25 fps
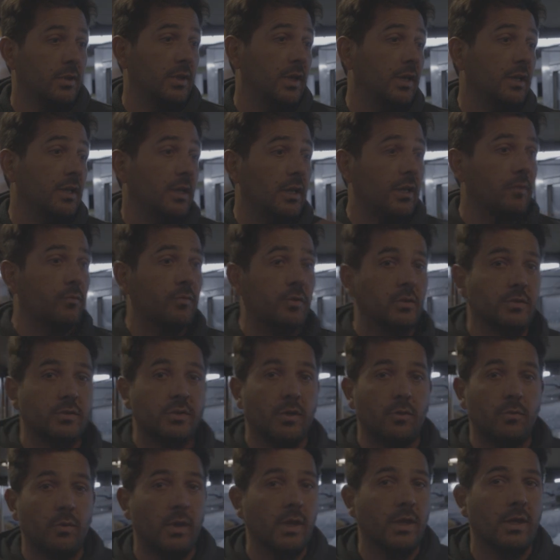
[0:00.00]
they leave
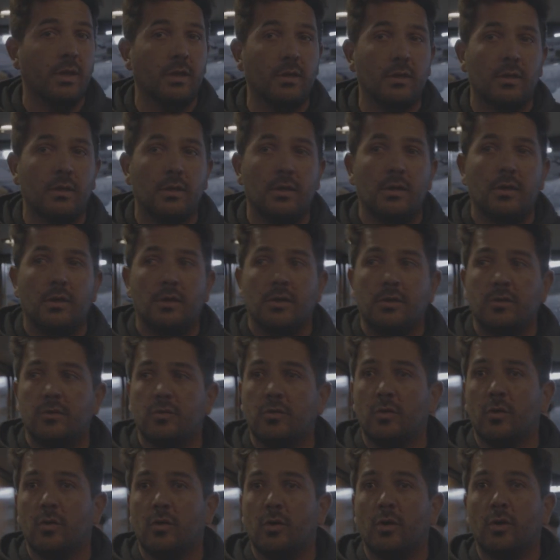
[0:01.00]
Costa Rica.
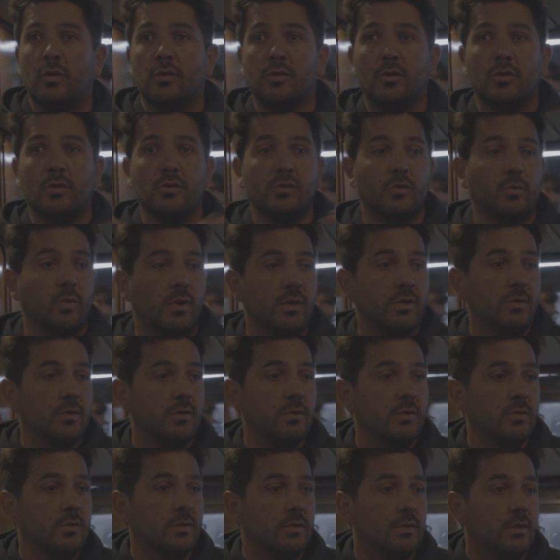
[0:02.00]
So all those
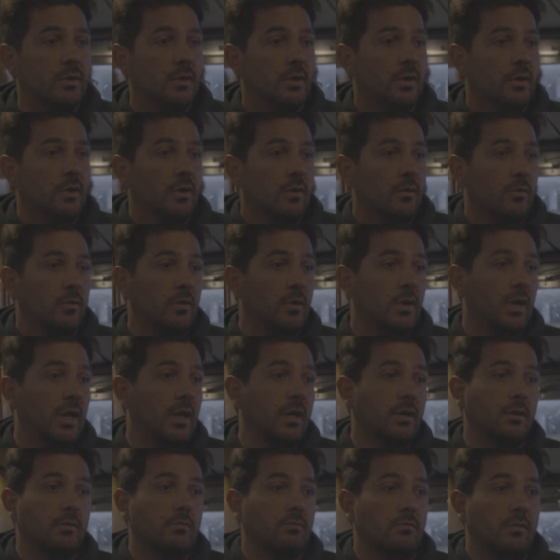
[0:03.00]
questions were
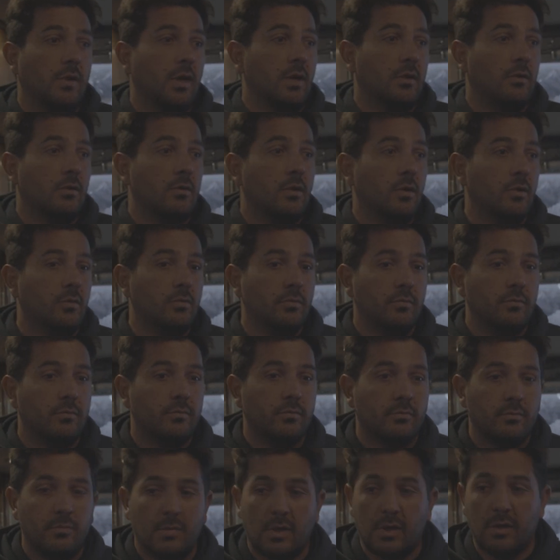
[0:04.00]
like, I don't know,
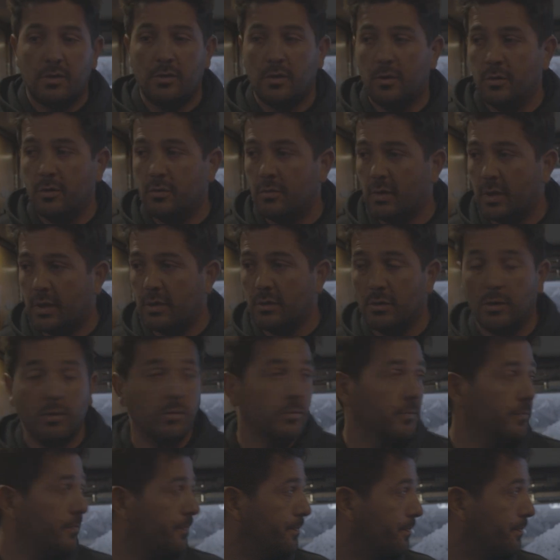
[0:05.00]
I don't know, I don't know.